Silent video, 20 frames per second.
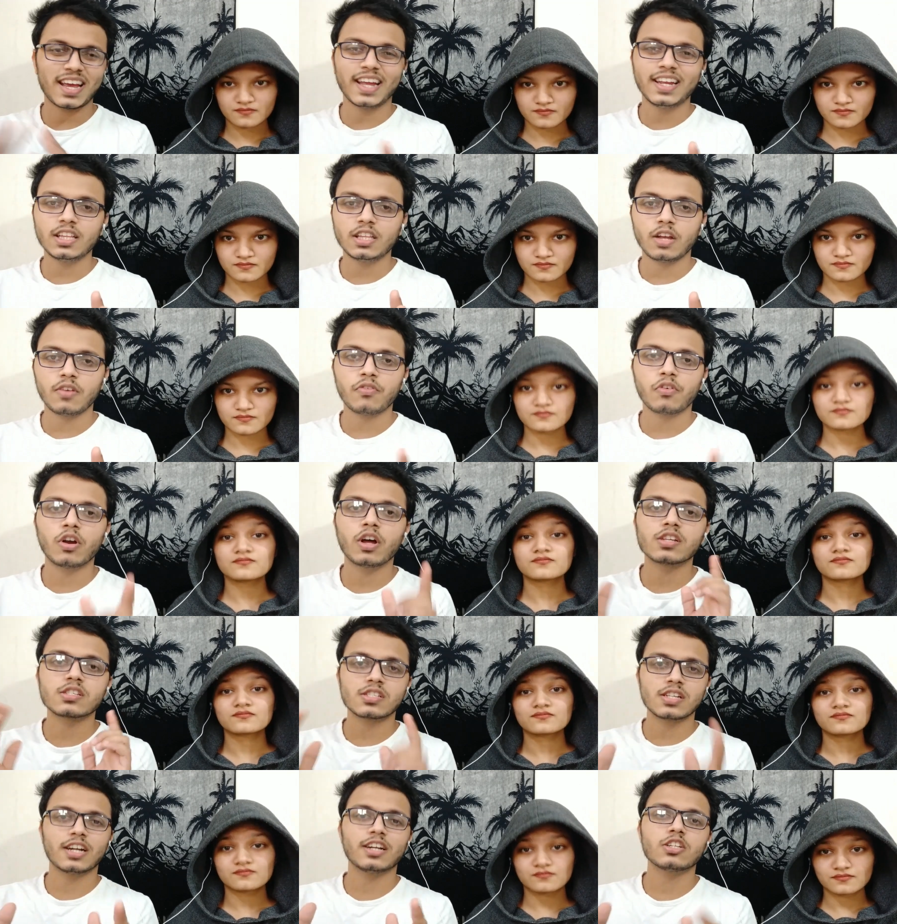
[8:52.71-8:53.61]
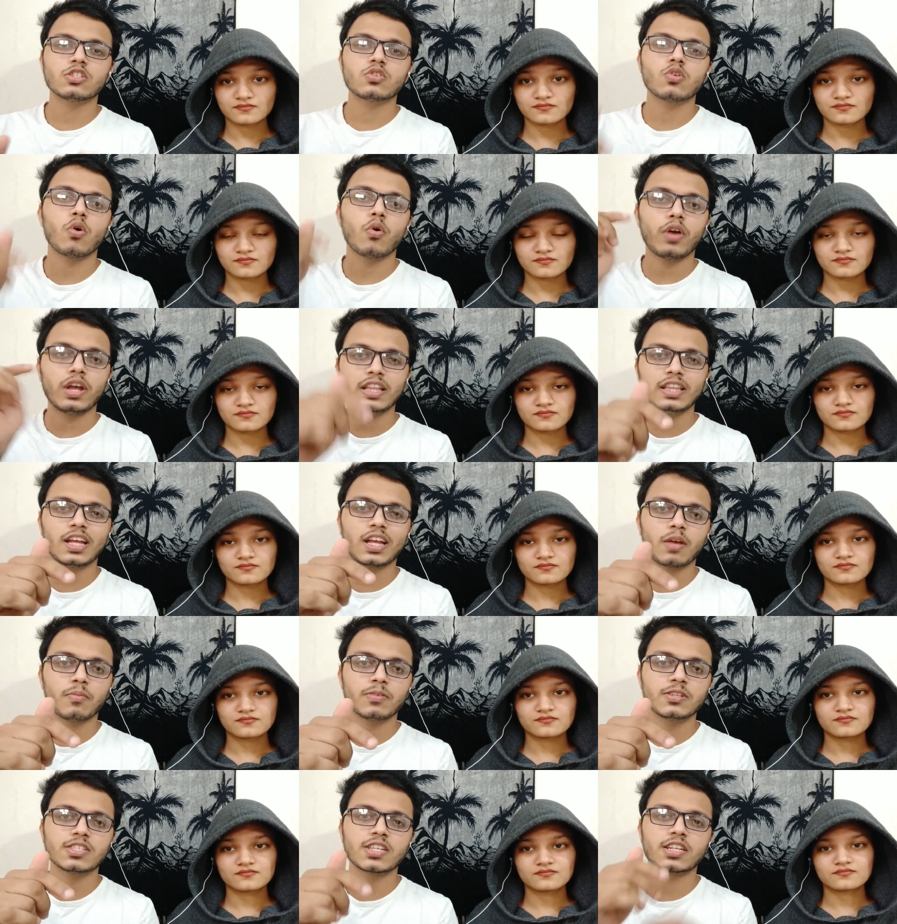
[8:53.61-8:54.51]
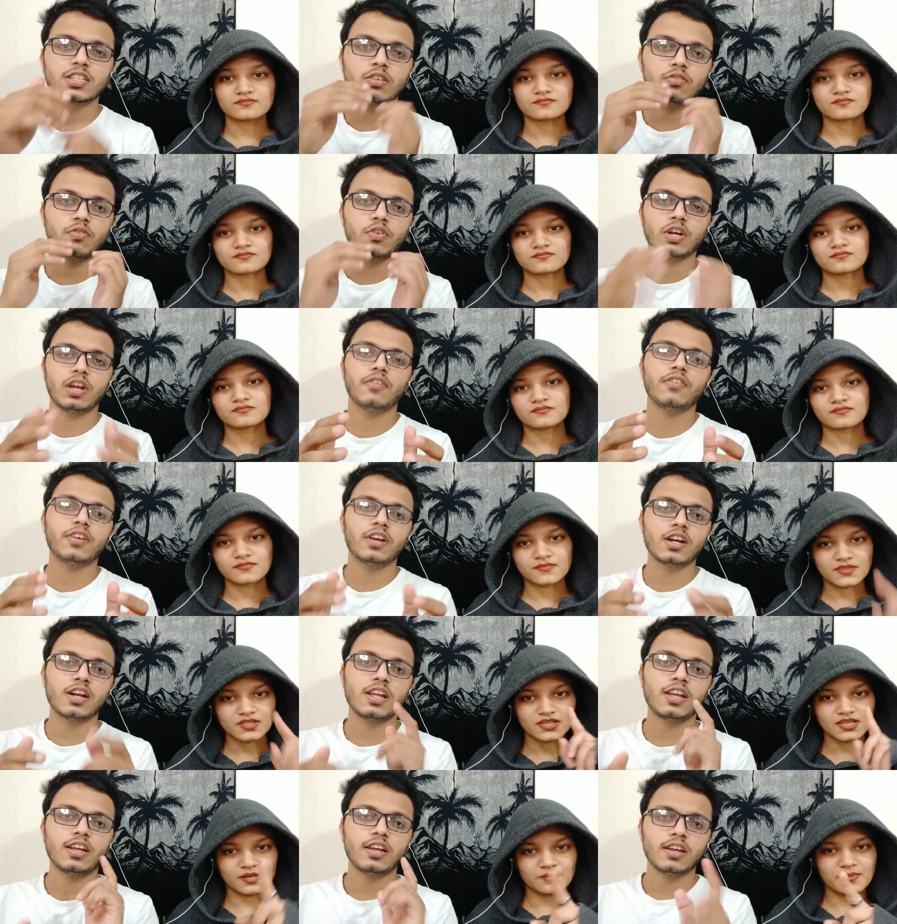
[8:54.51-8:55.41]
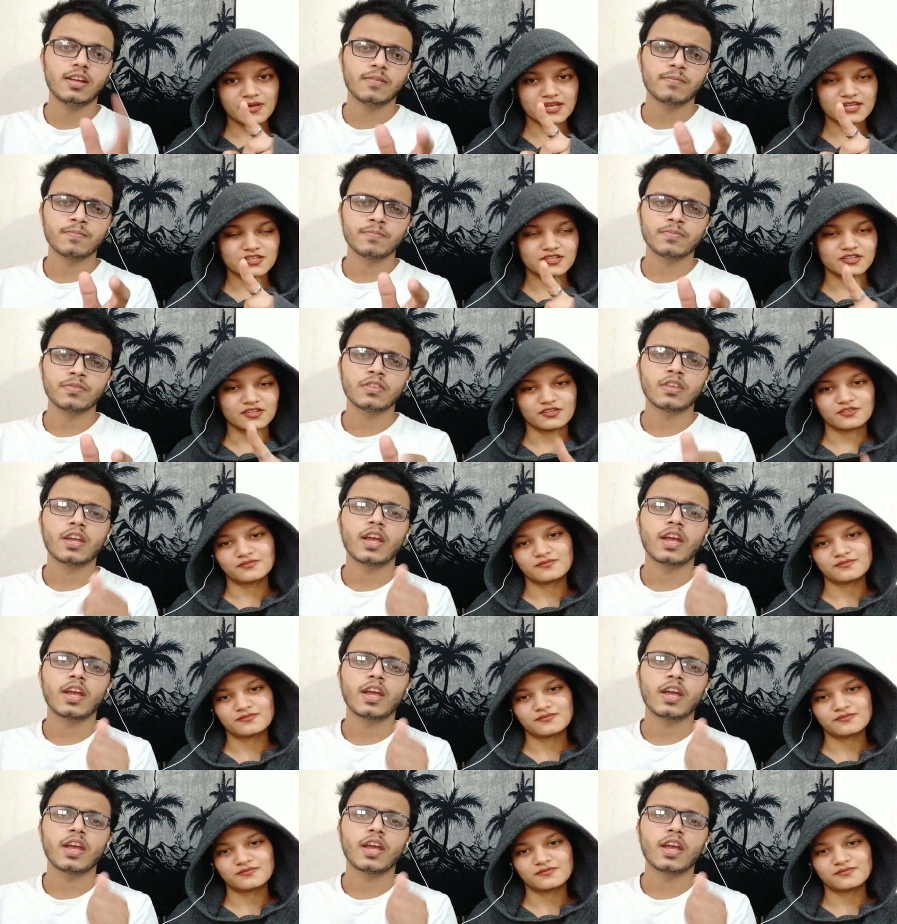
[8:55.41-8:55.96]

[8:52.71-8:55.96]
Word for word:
Speaker 1: anything for us, let us know in the comment section. We'll definitely get back to you.